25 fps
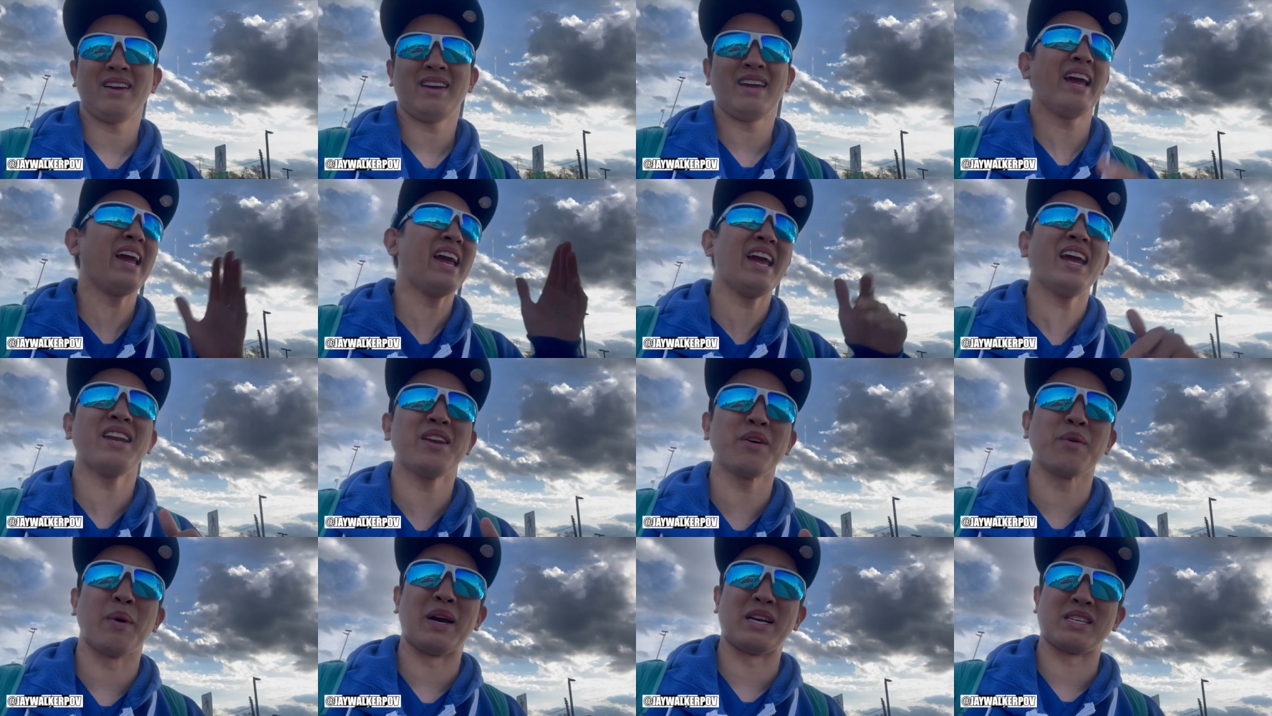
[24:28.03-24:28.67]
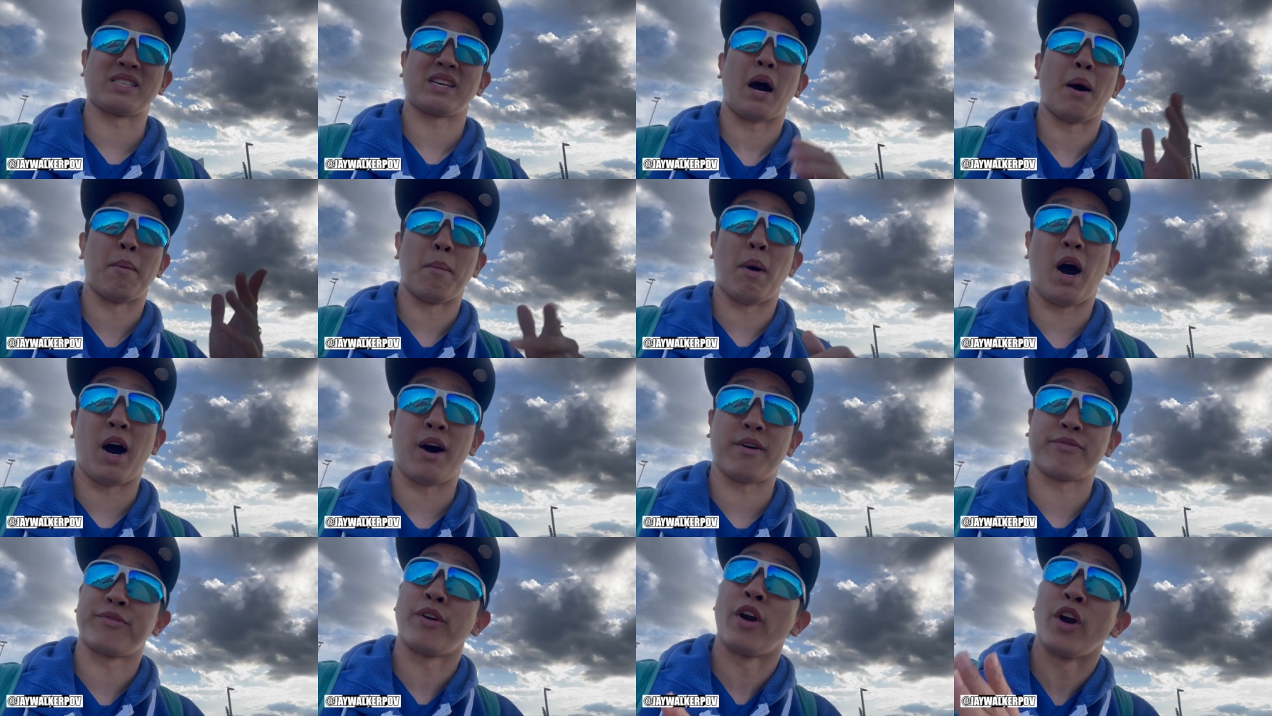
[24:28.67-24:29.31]
cheers. Anyways, I'm
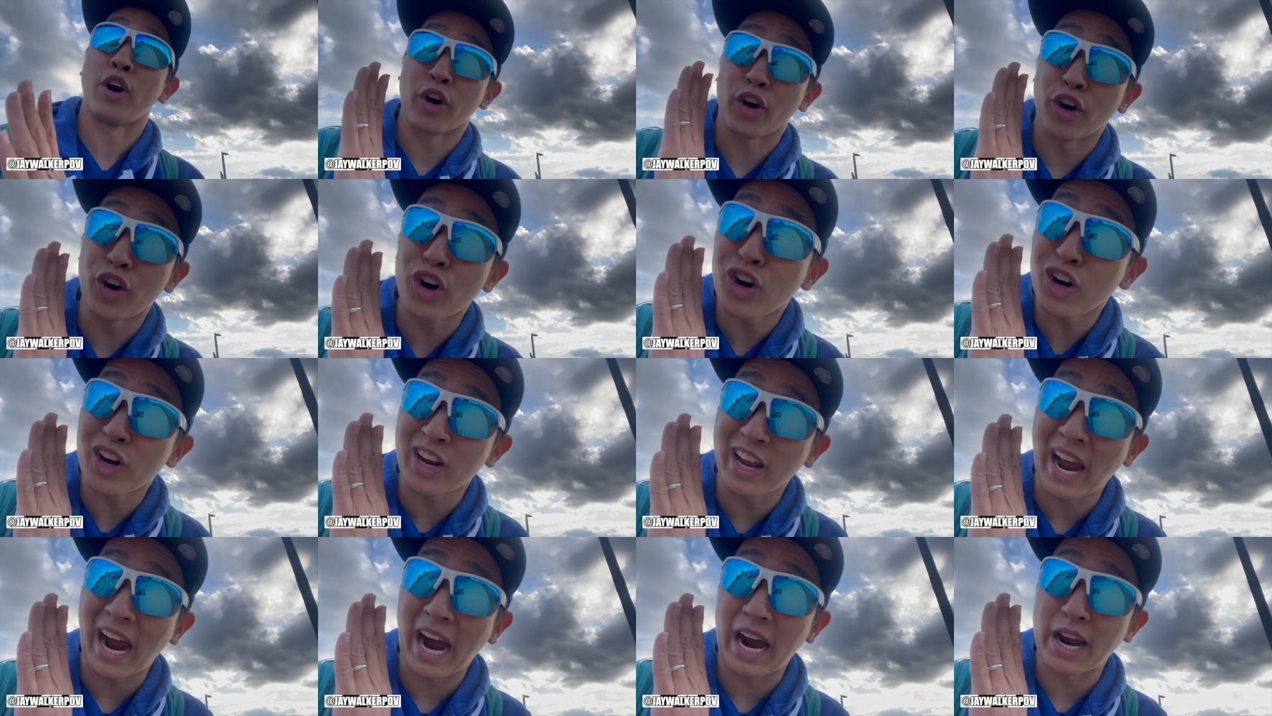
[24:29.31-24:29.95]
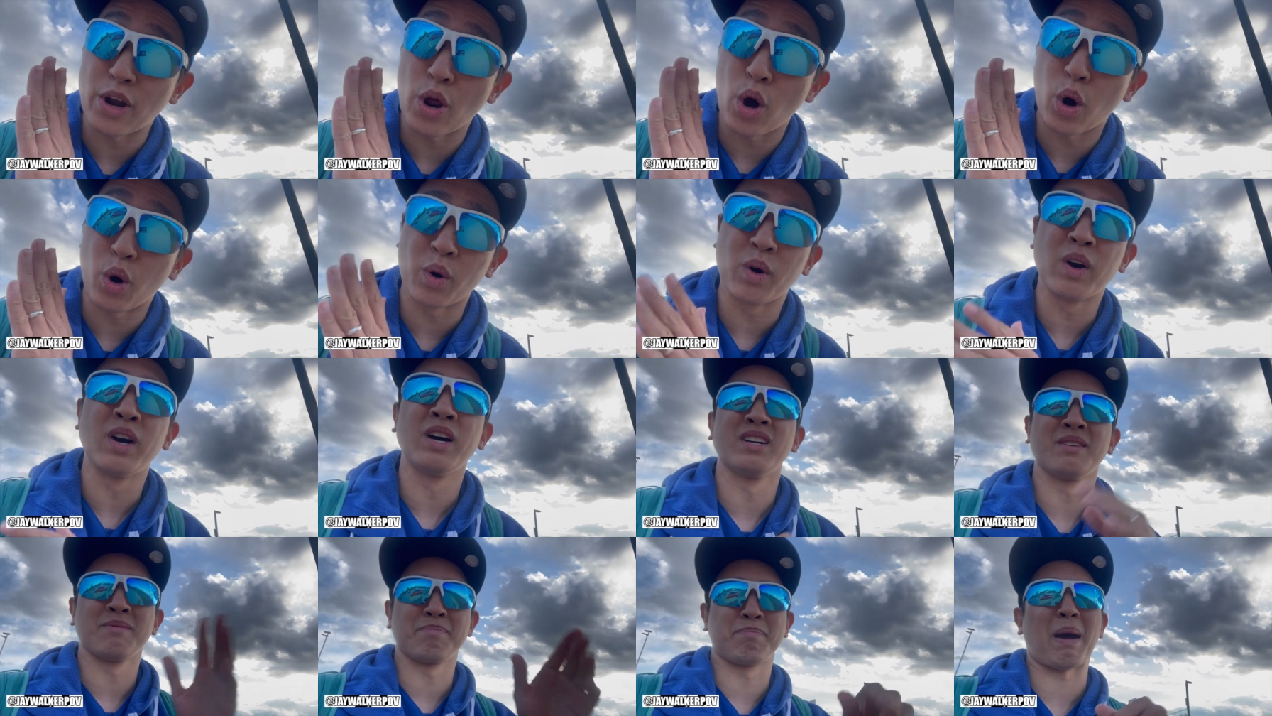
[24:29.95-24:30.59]
off early, I know,
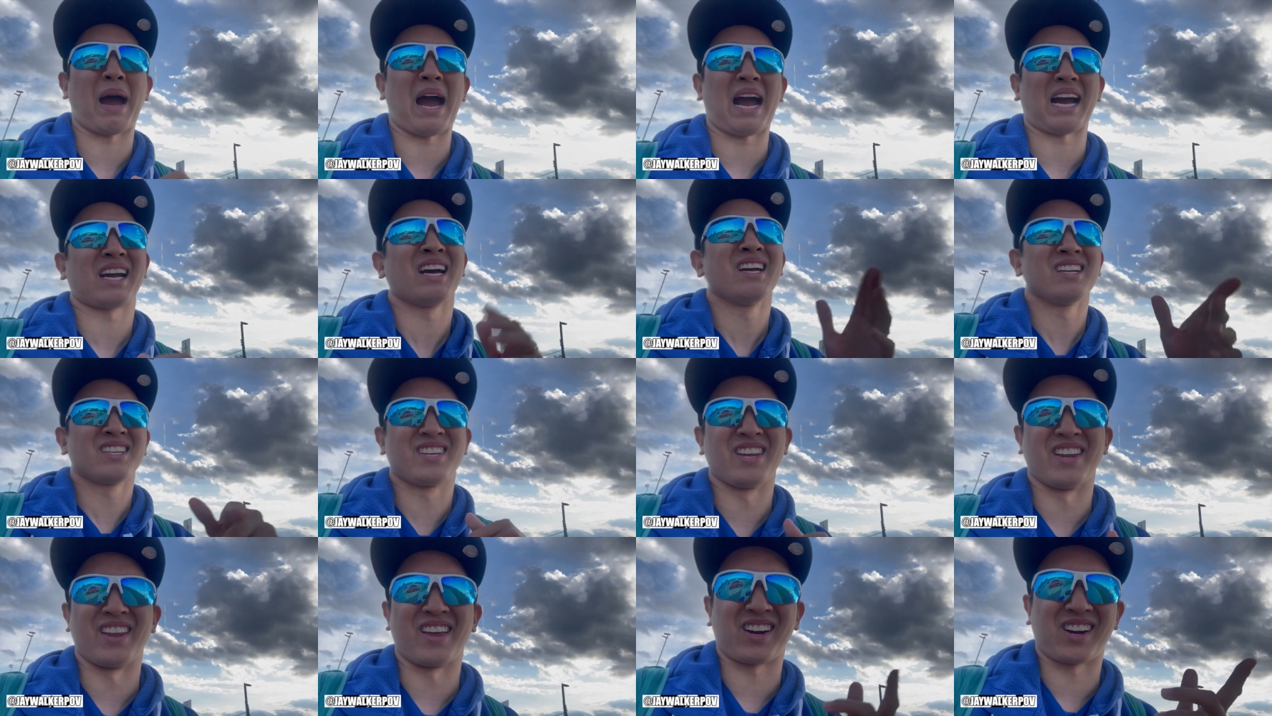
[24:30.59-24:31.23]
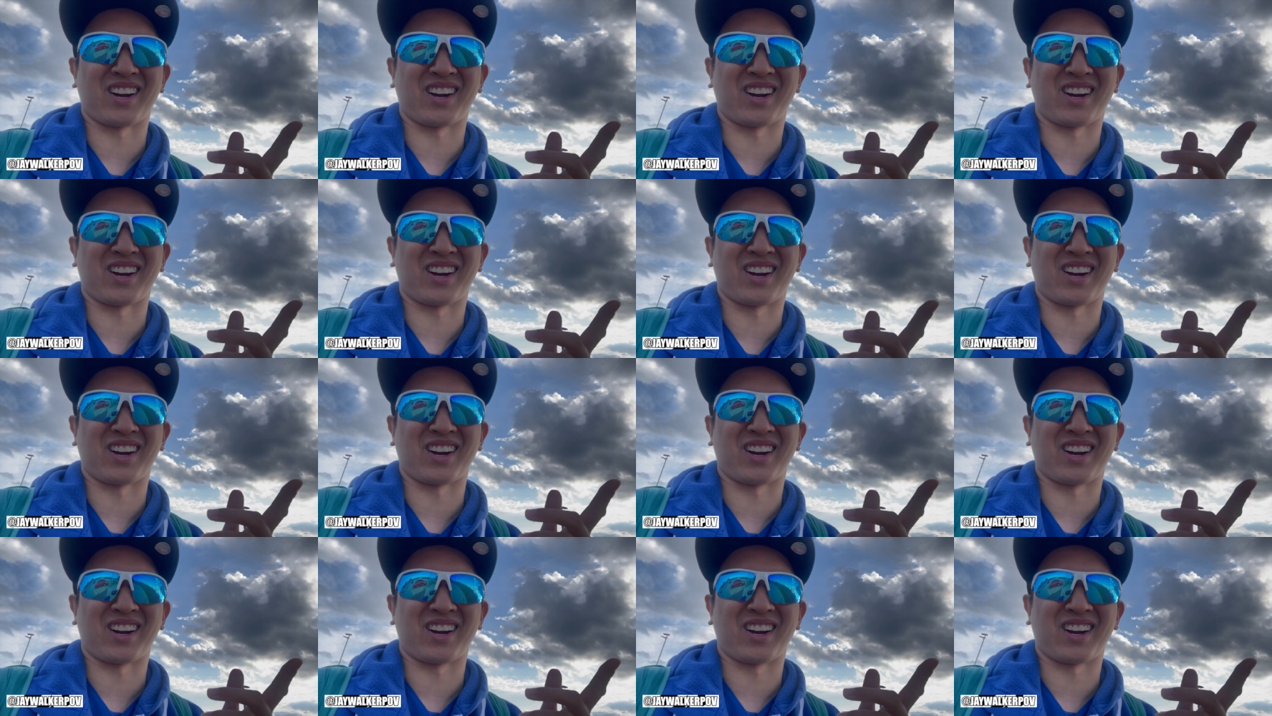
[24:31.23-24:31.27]
back to the